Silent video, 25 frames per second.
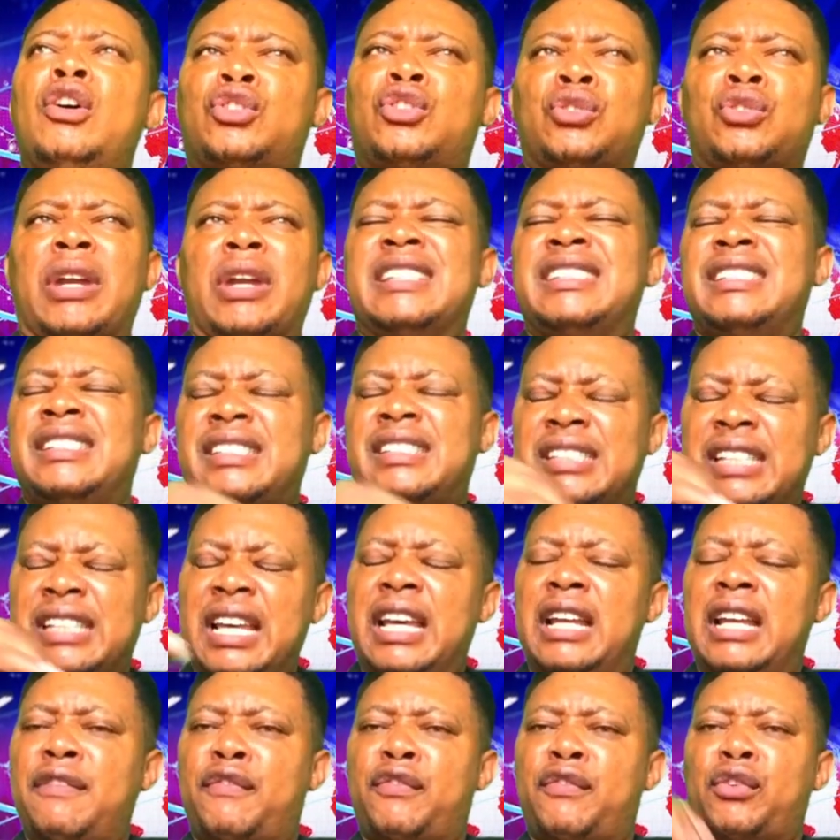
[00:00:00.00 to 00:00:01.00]

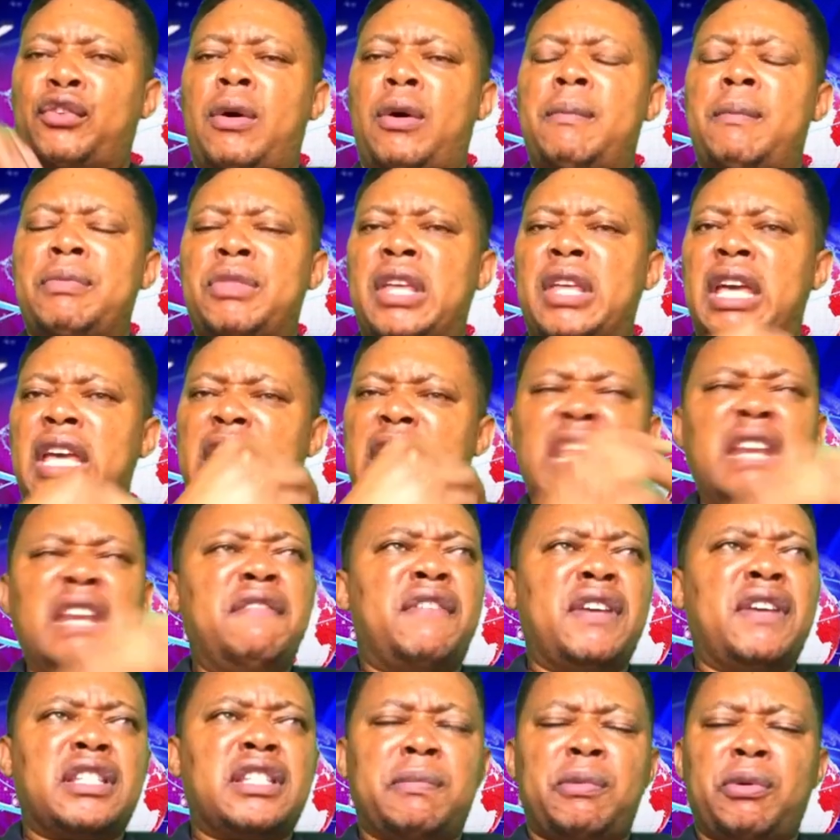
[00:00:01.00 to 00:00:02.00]
transcend from the
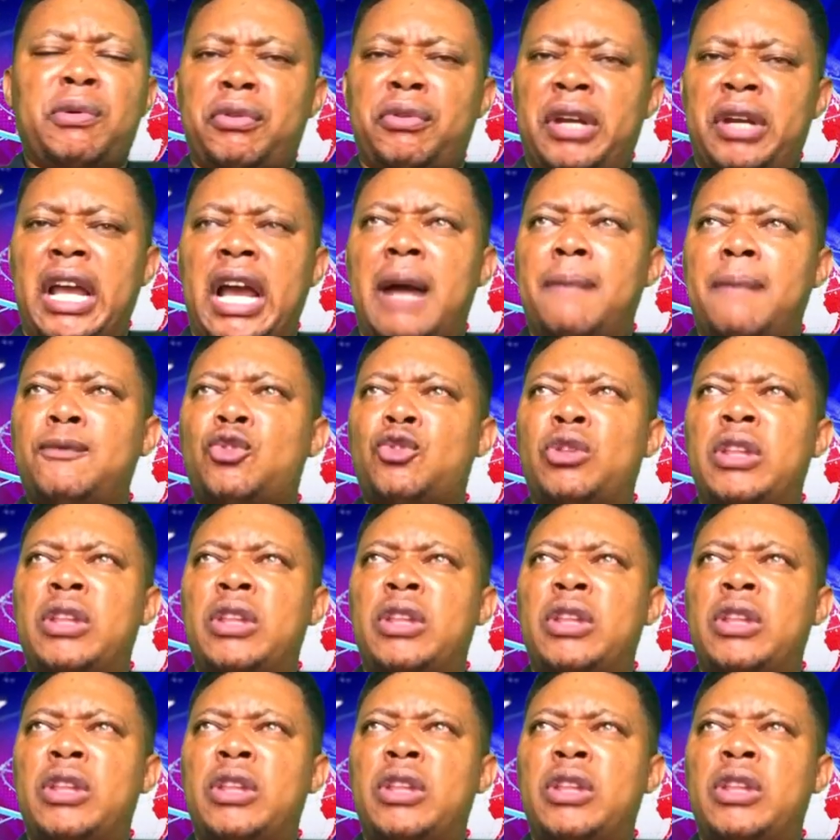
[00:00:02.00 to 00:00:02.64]
invisible realm